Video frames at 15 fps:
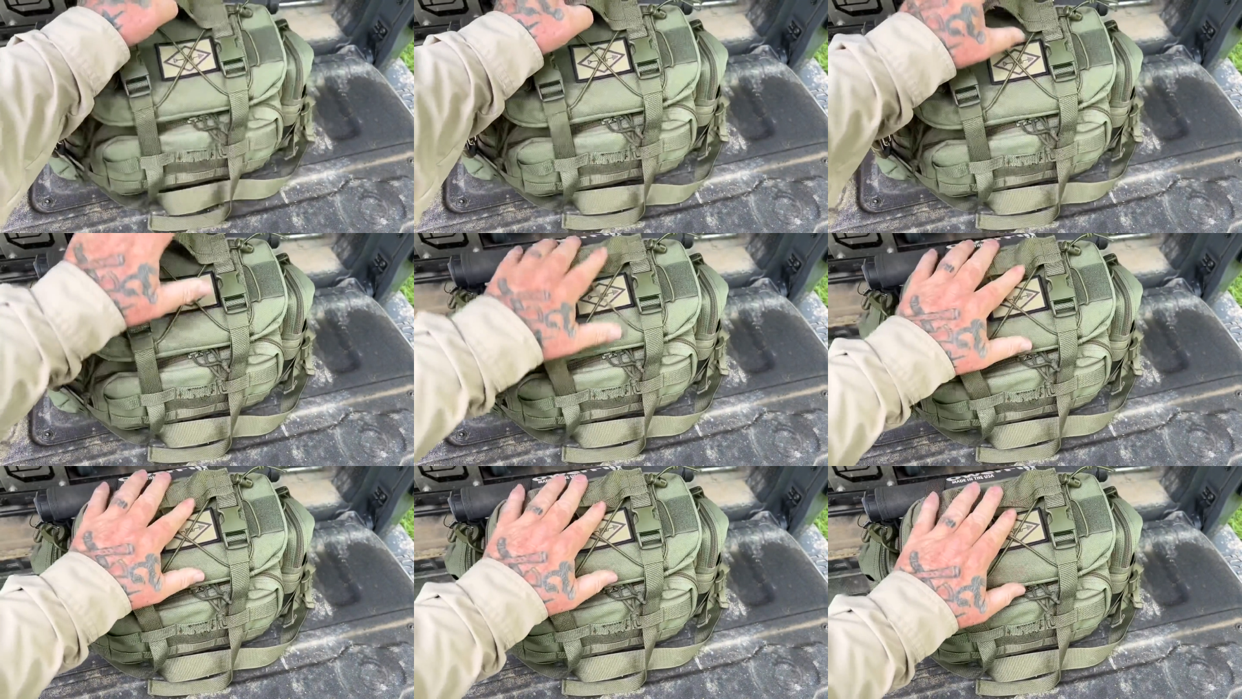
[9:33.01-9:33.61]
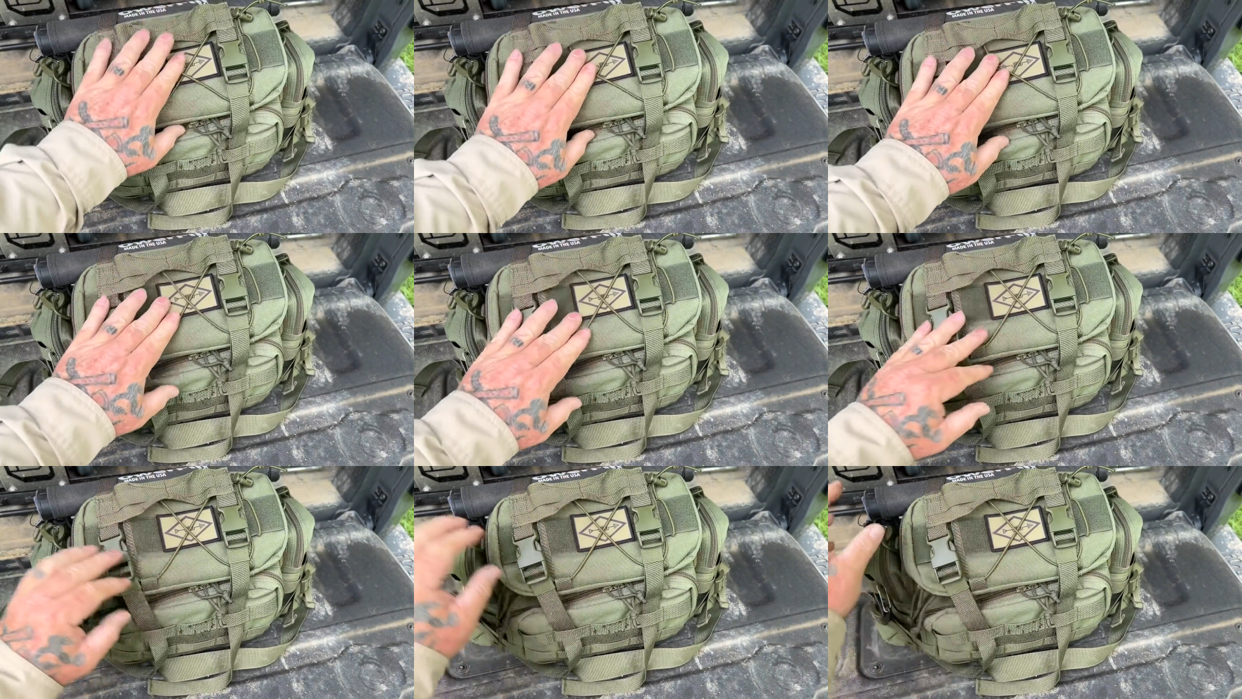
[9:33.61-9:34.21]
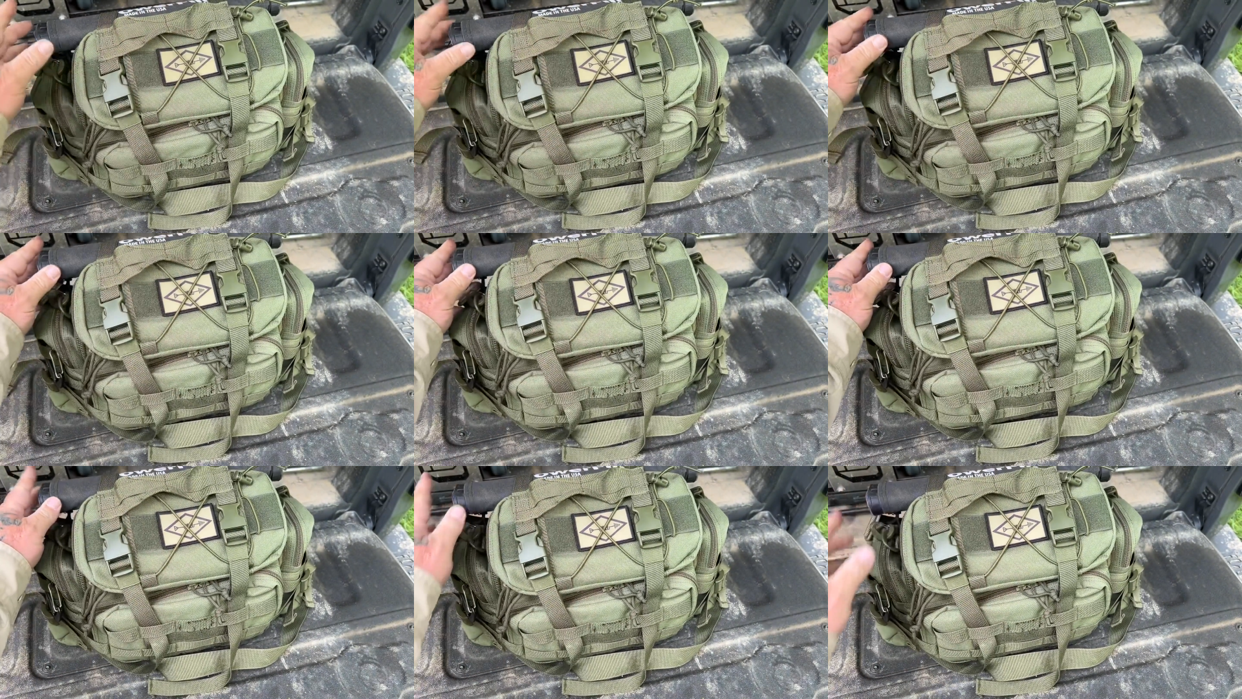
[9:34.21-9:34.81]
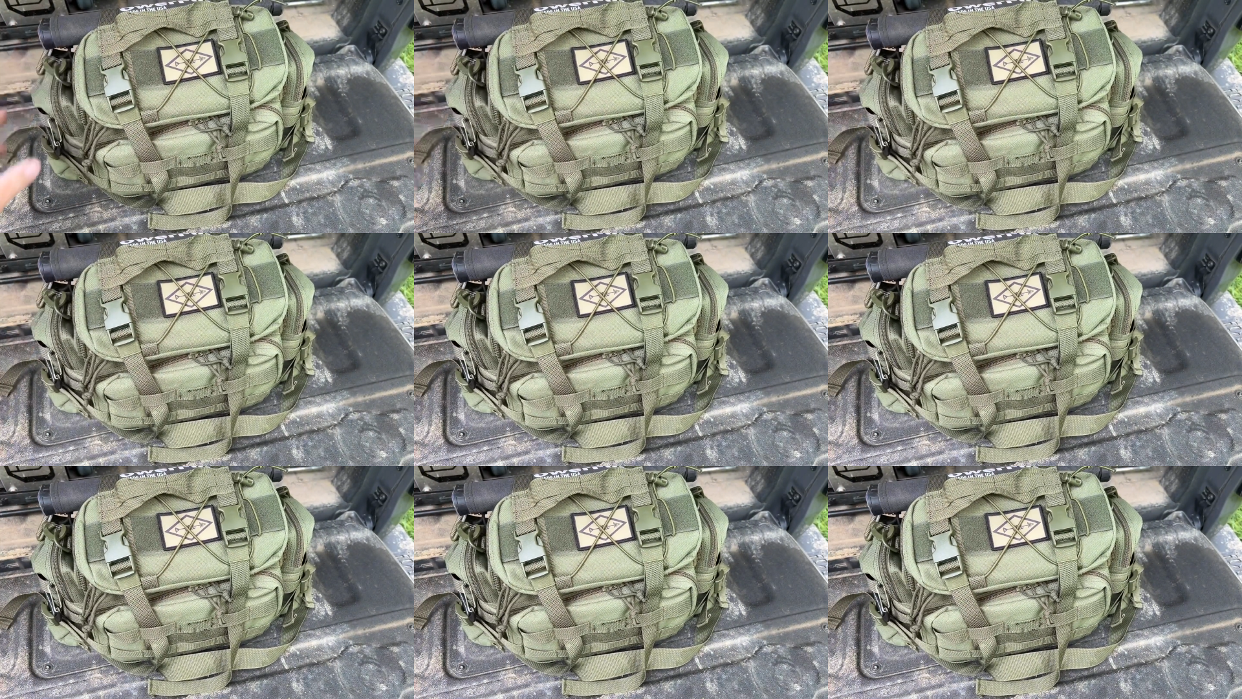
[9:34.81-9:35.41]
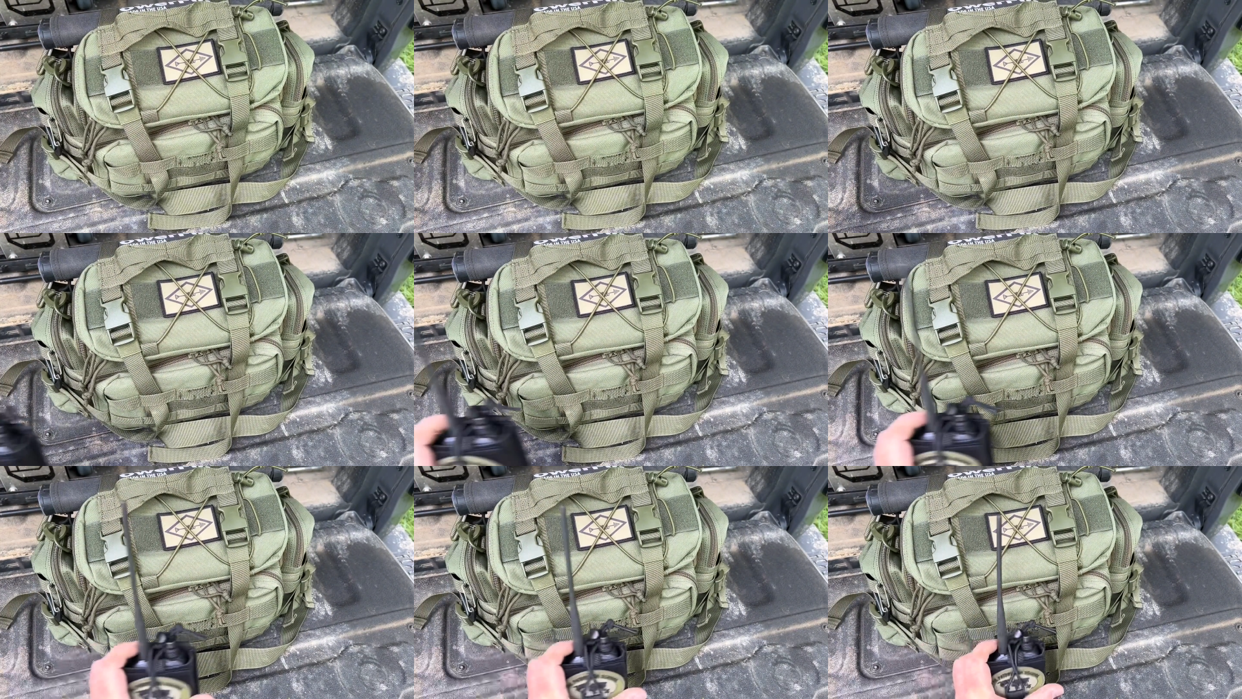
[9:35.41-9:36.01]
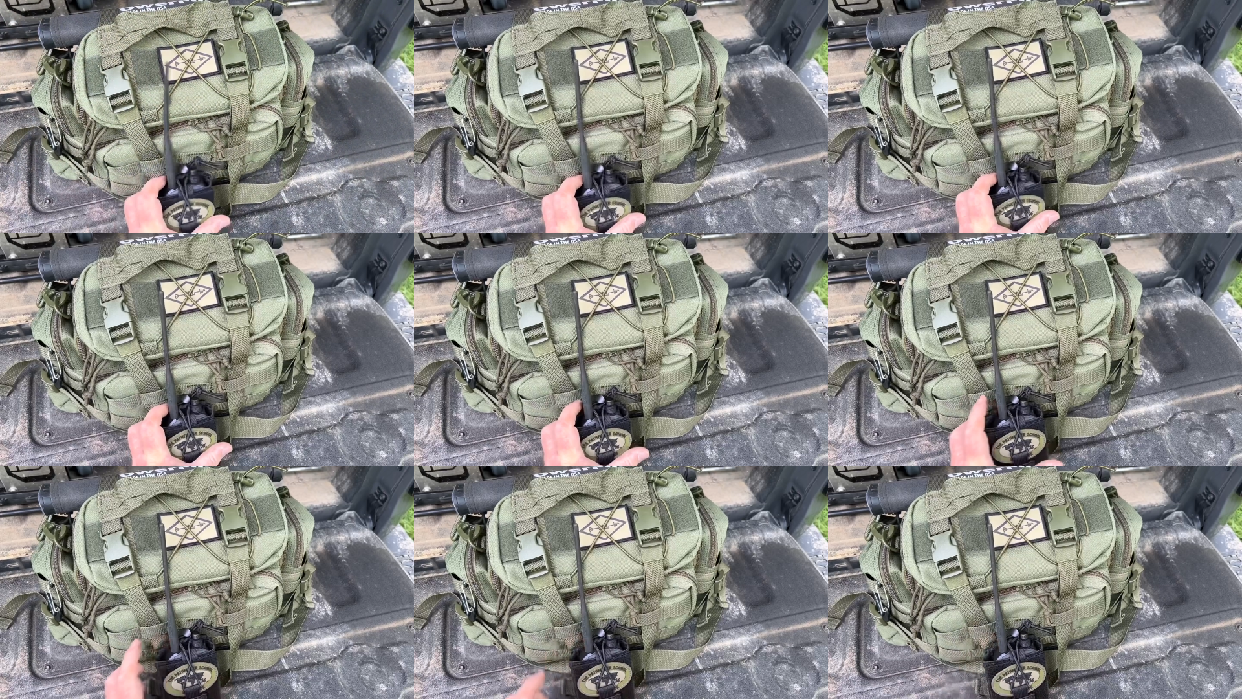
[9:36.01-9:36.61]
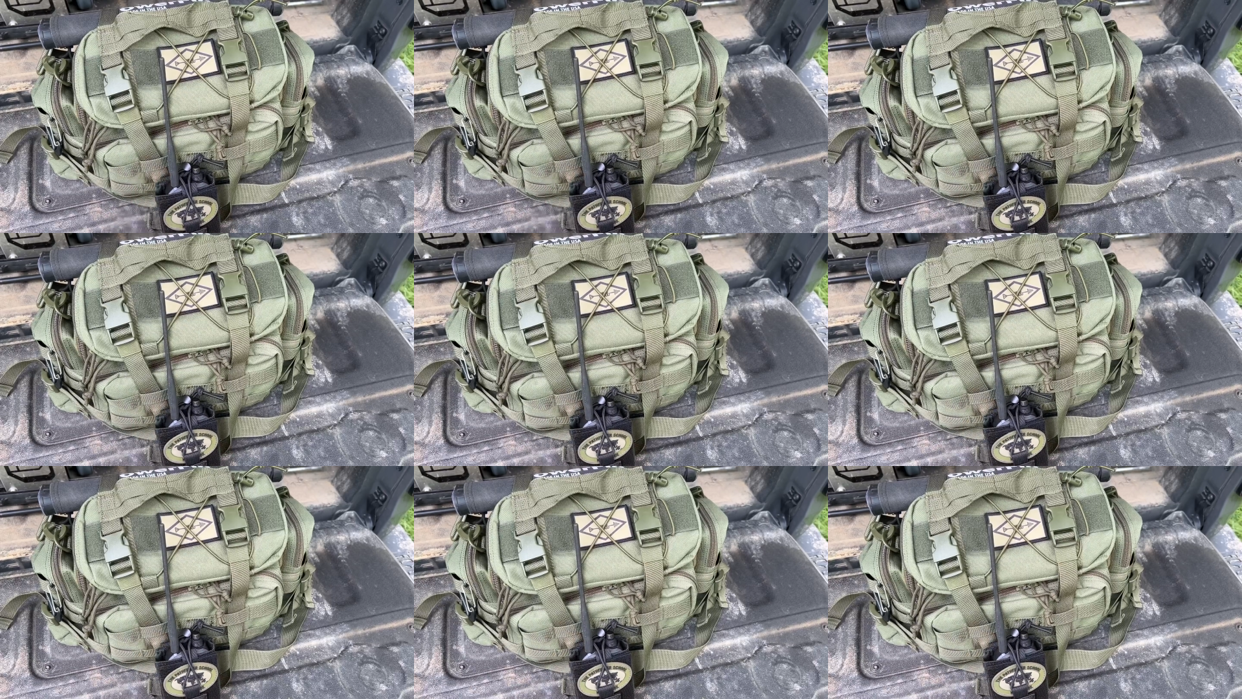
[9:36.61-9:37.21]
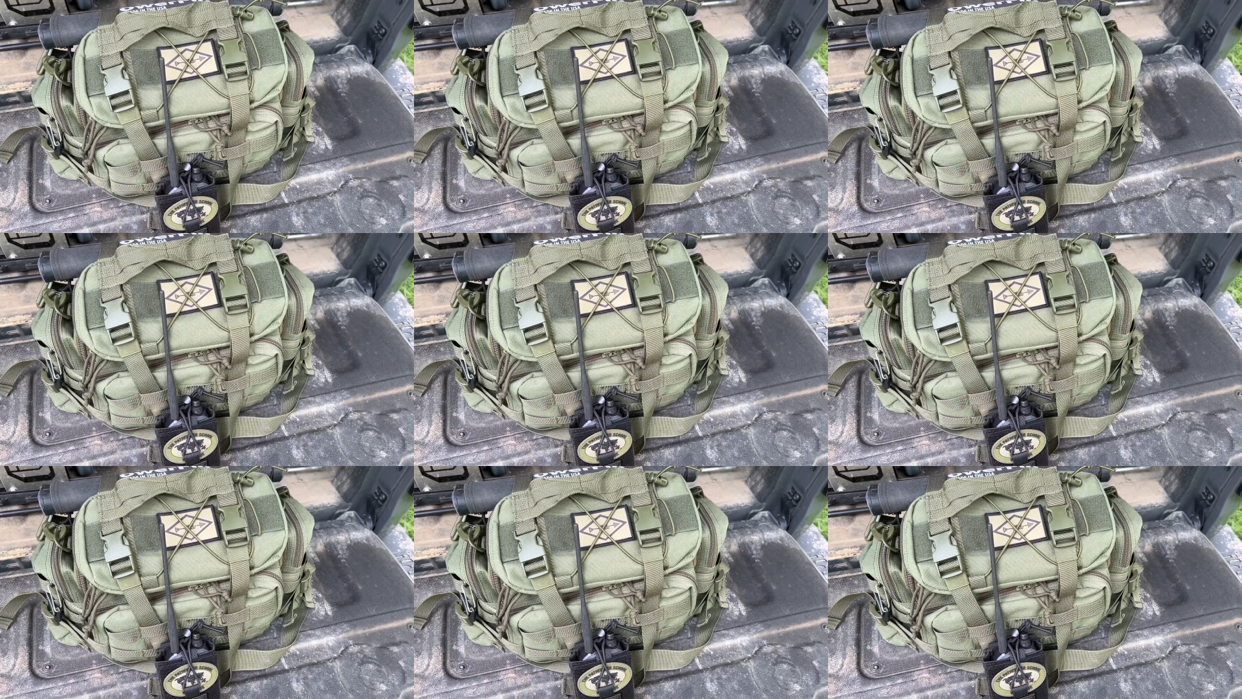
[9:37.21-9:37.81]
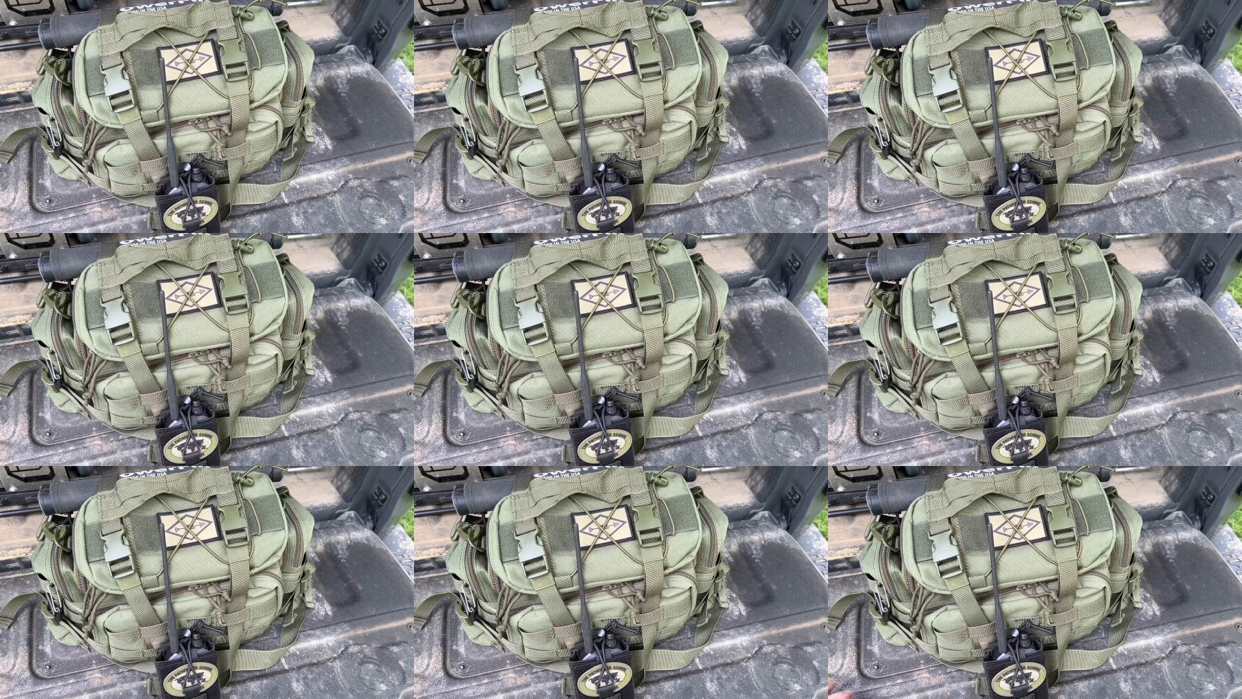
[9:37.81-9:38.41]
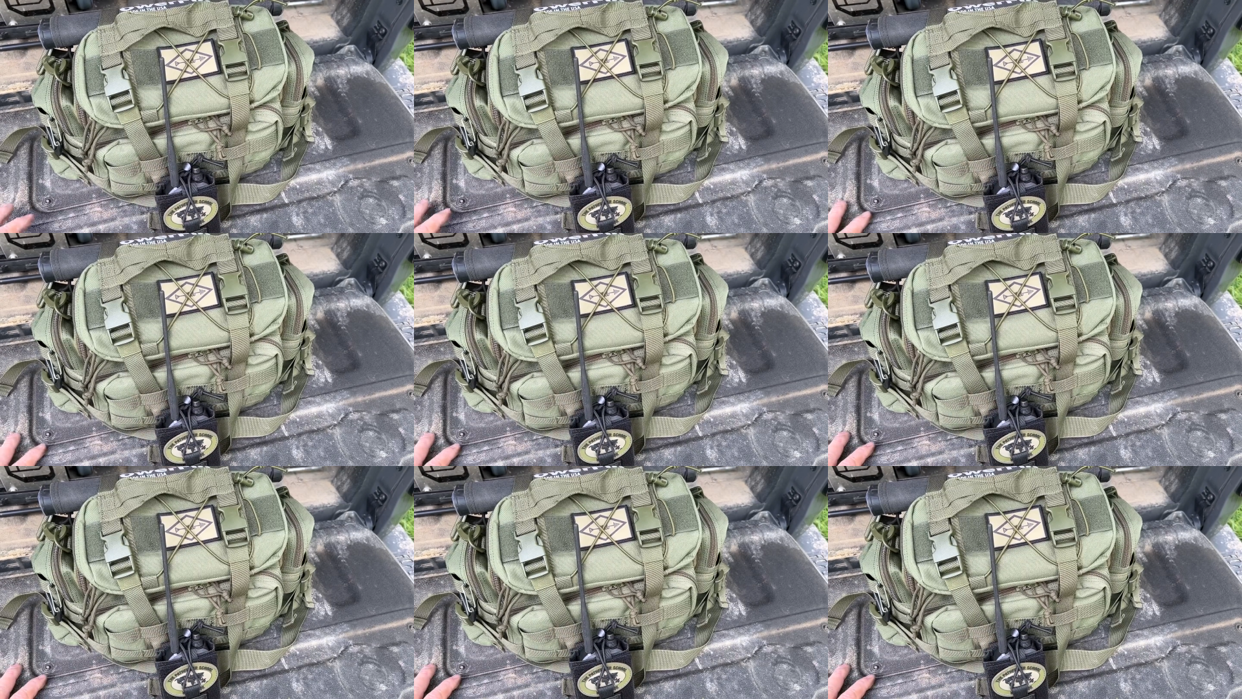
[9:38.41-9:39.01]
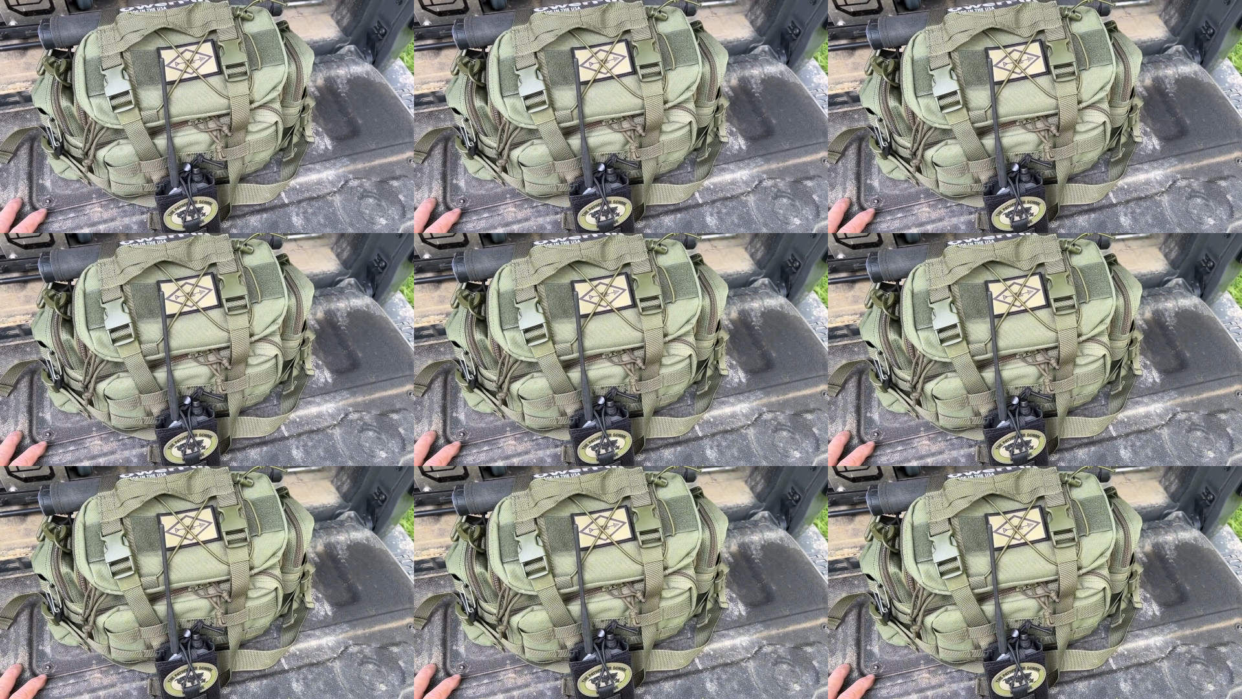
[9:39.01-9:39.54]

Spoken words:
(no speaker visible)